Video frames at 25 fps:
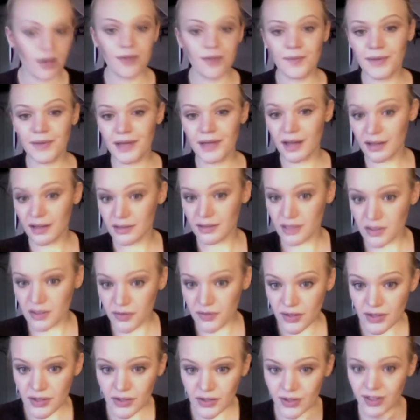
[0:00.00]
Because it's
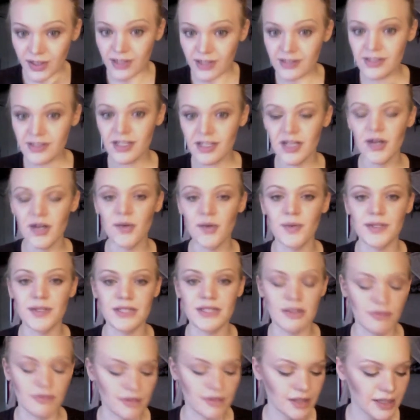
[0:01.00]
Victoria's Secret, we
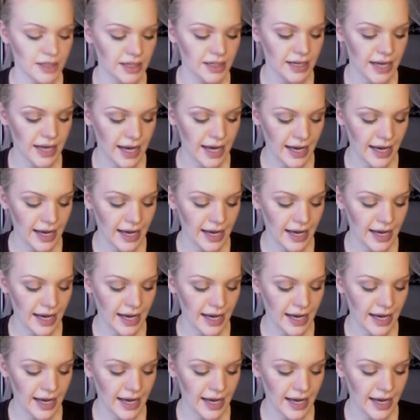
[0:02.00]
definitely need to